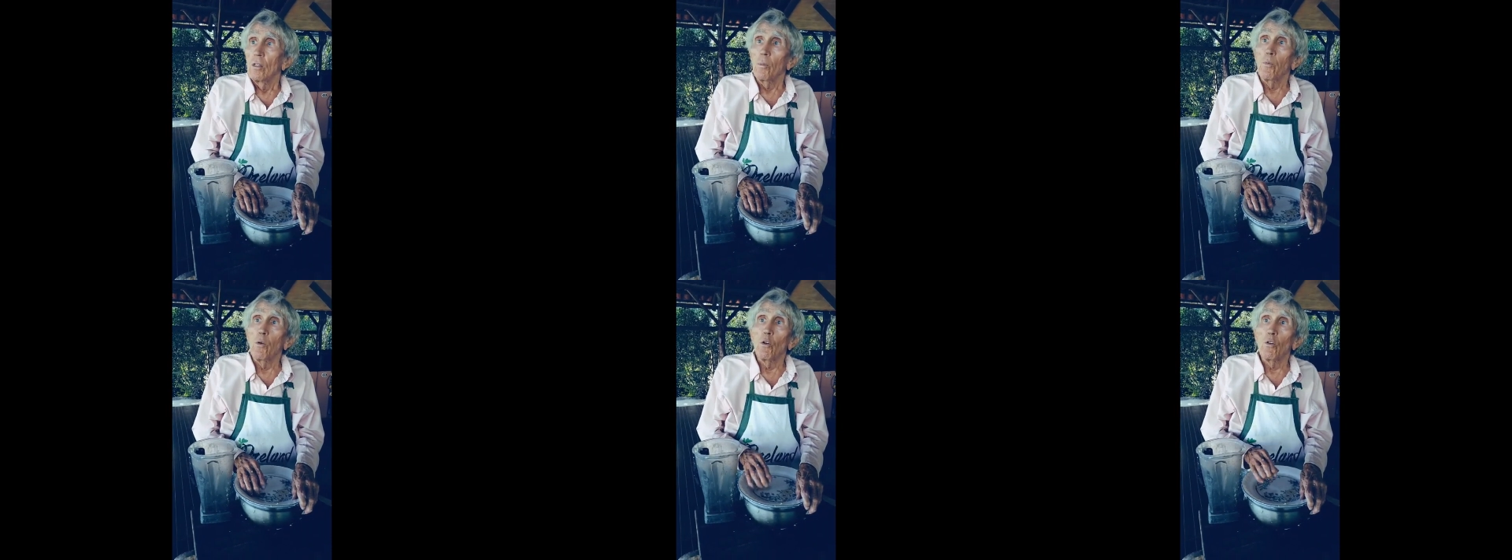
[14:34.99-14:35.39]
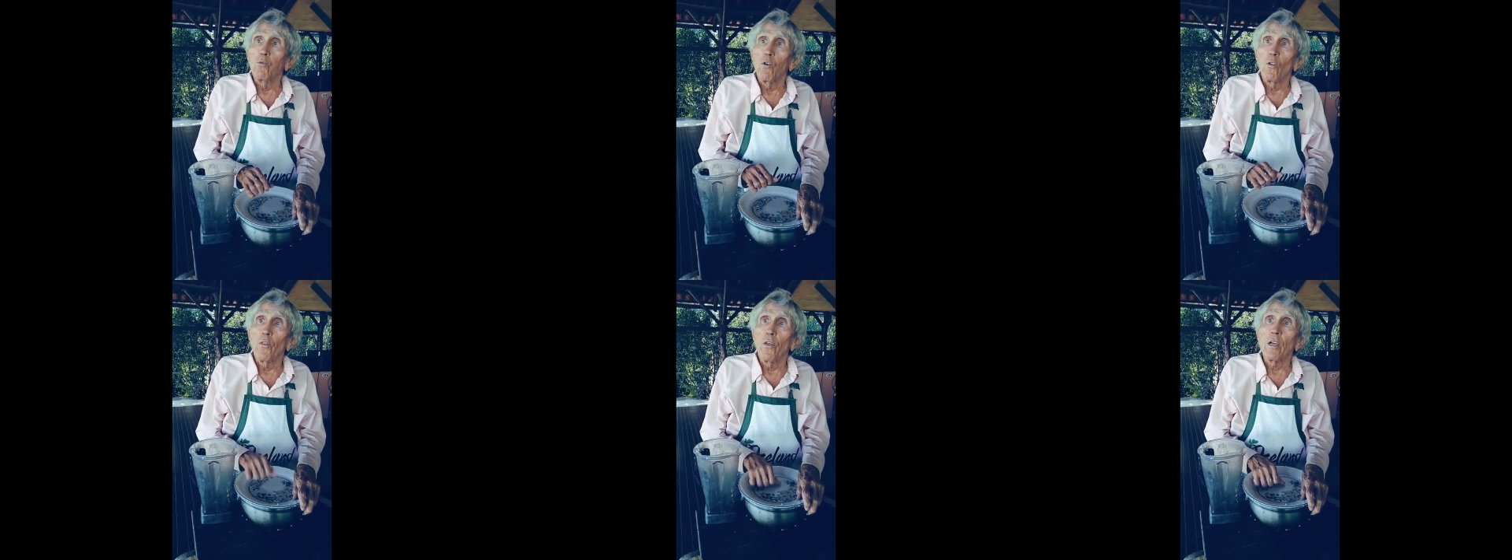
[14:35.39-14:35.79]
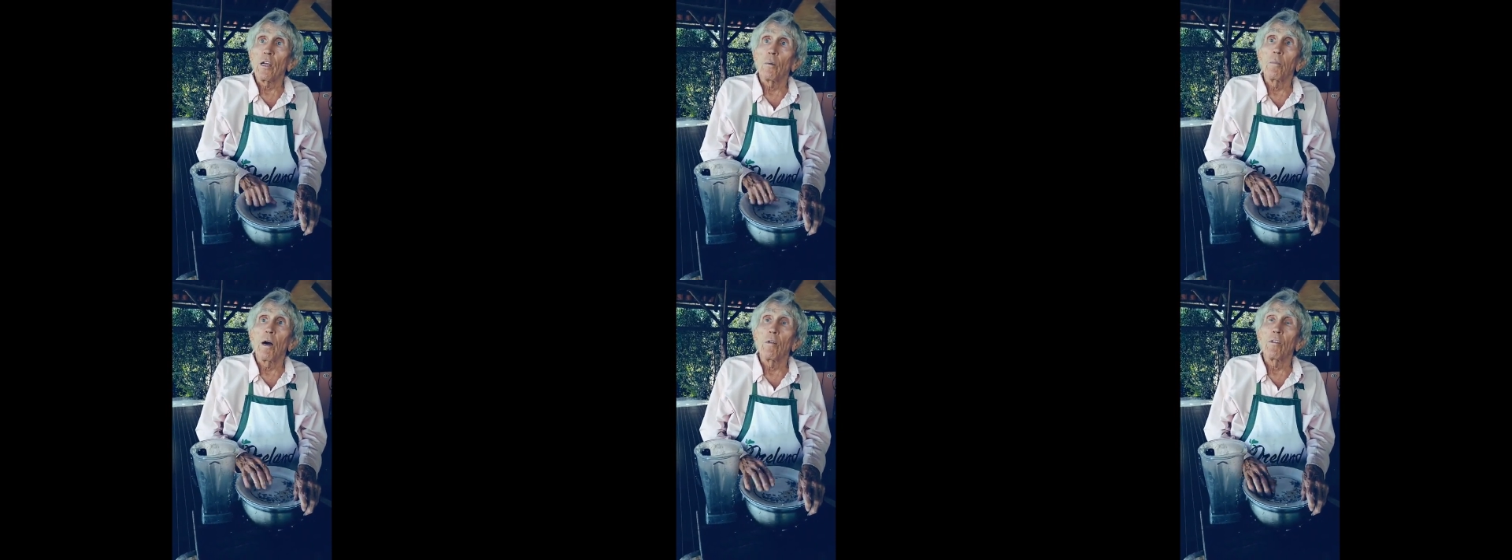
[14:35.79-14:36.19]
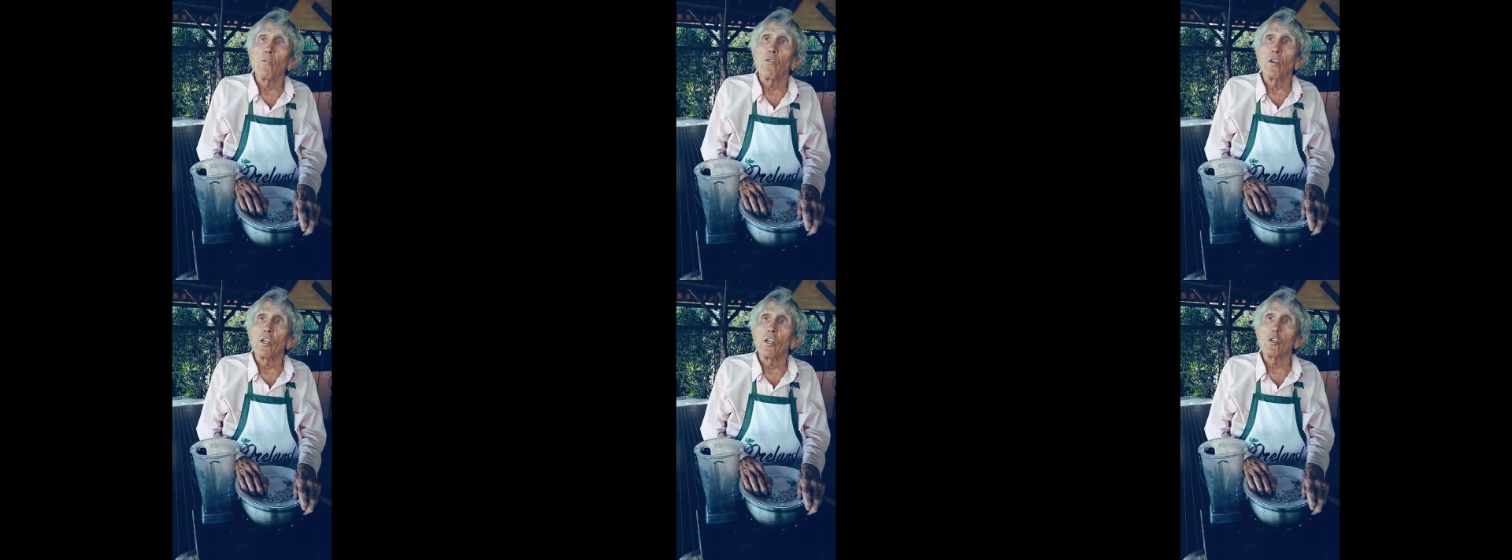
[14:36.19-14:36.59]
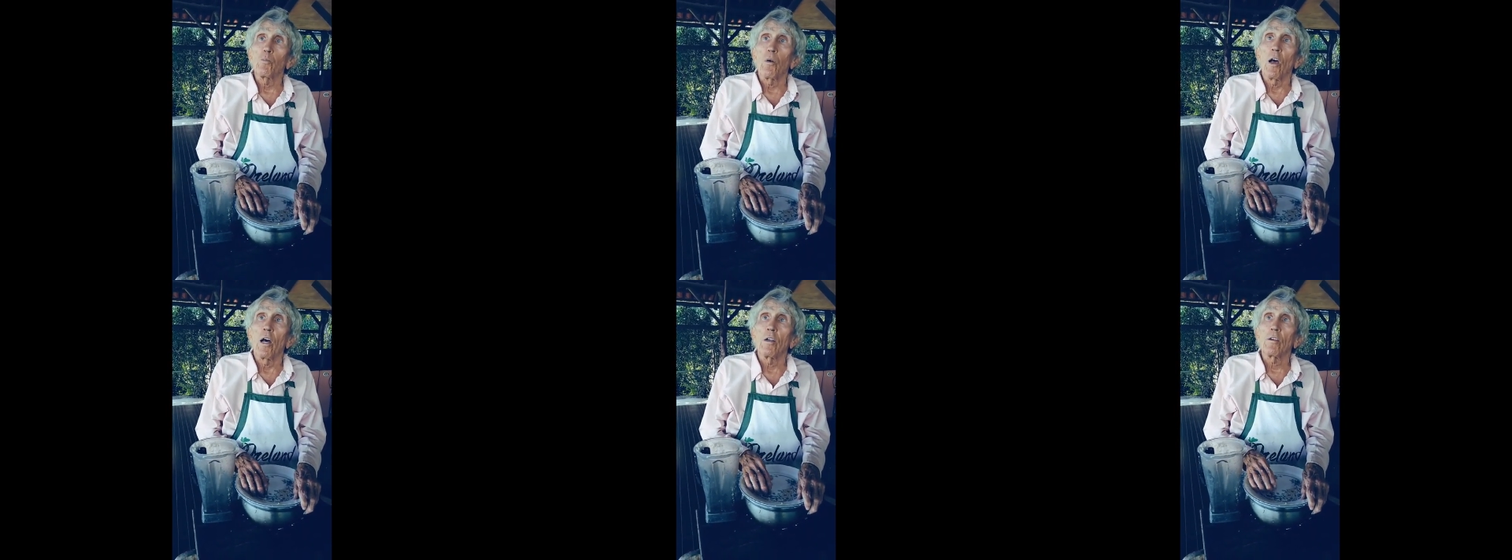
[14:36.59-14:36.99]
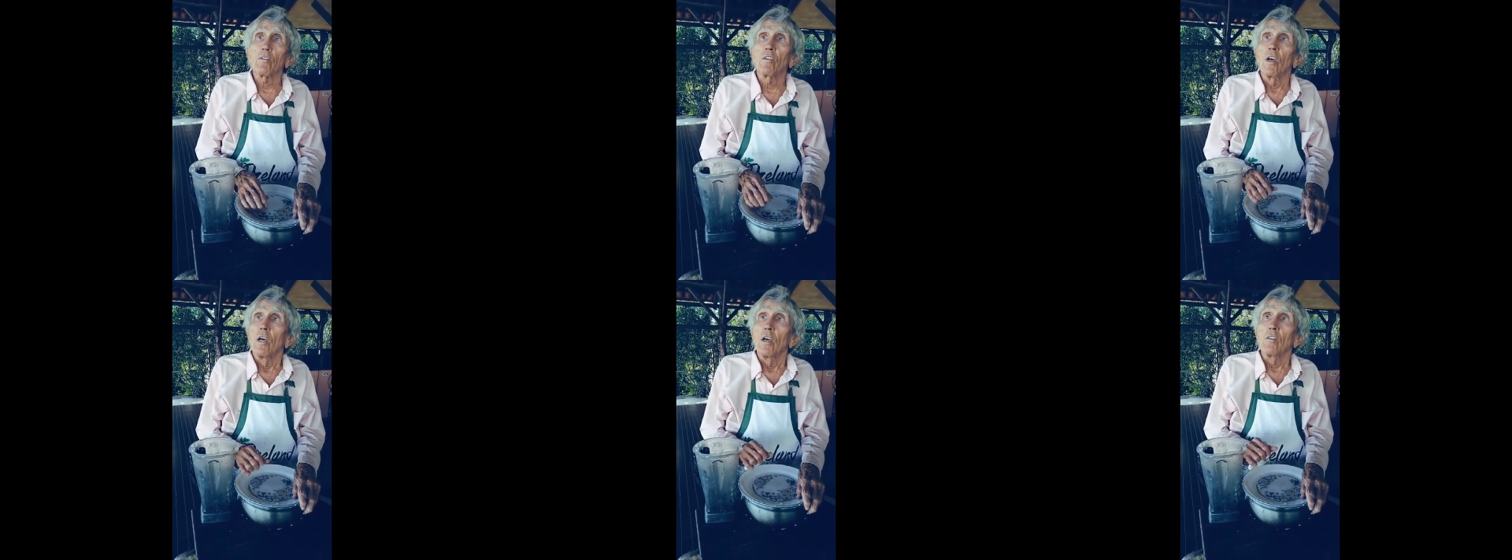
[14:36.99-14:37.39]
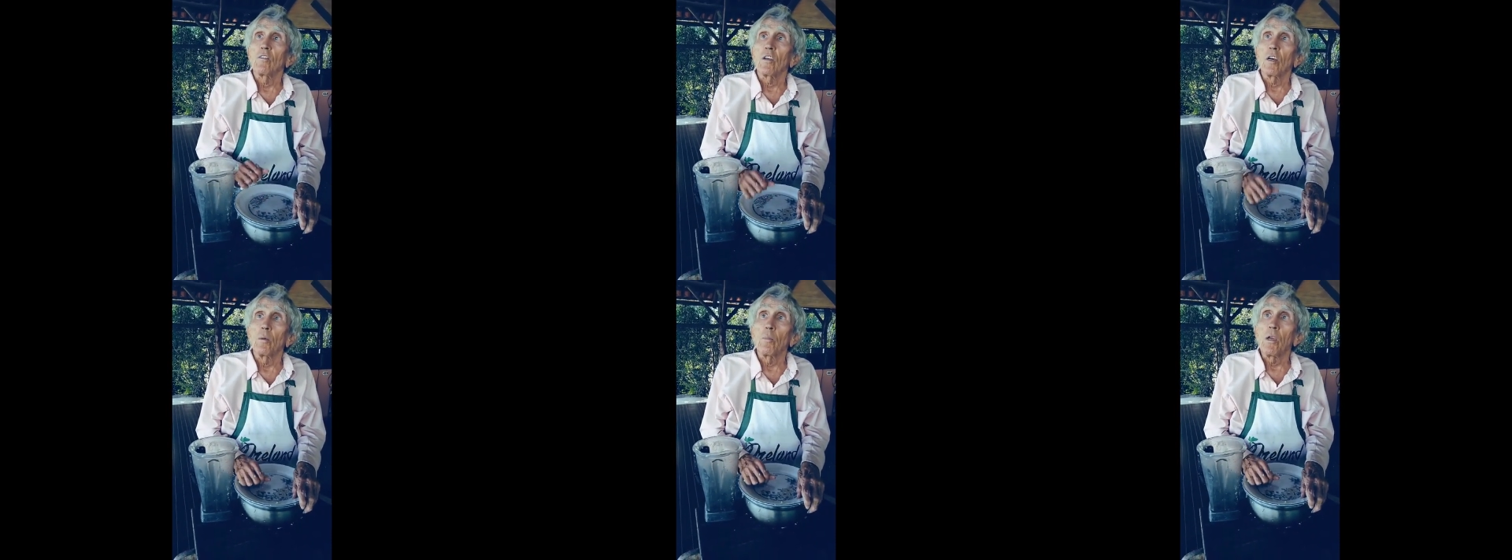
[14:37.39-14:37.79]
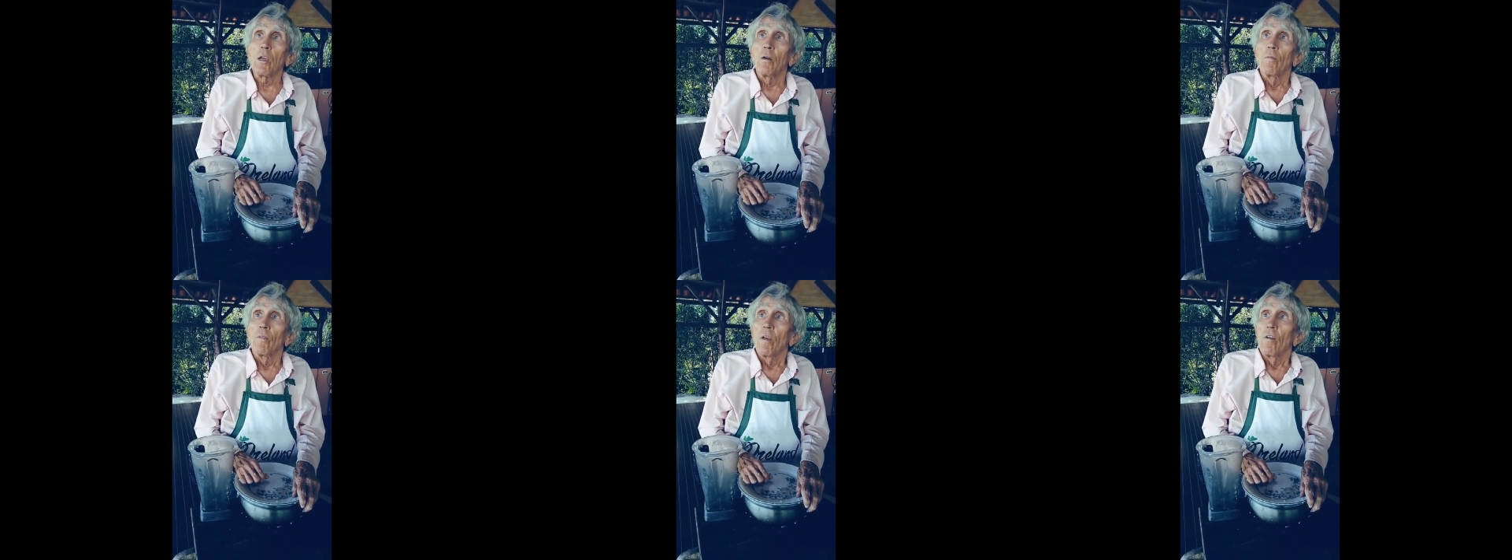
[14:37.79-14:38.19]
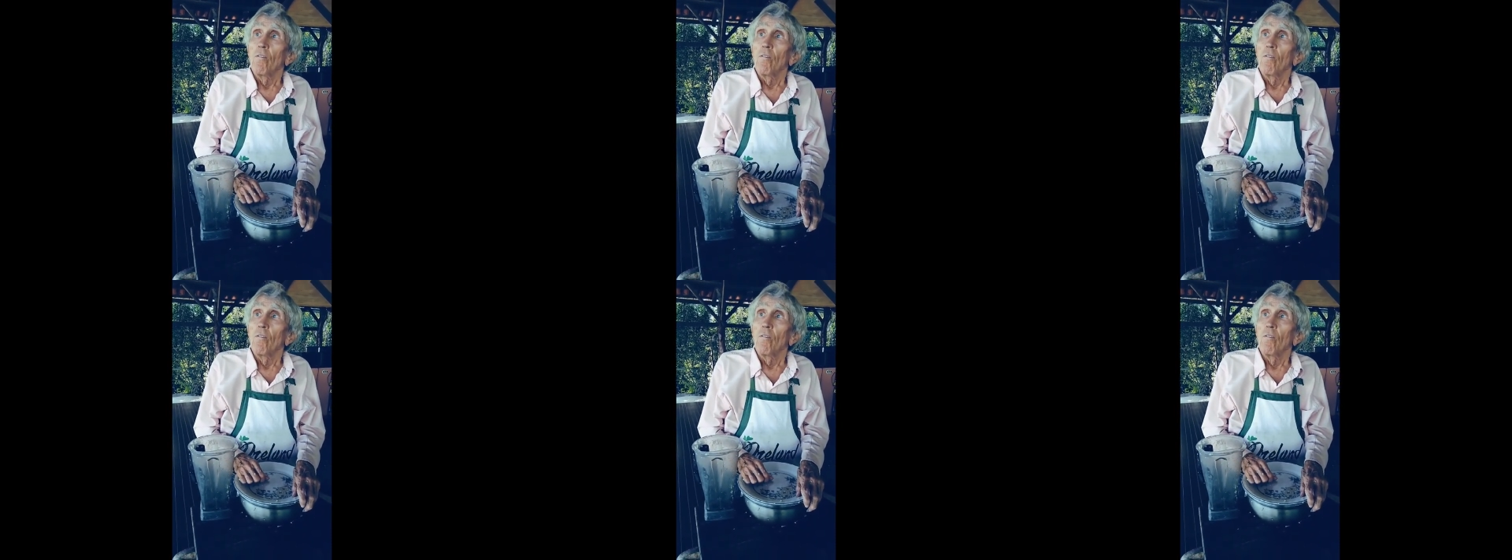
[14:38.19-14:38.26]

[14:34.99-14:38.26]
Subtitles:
The beautiful thing about the finished products is going to be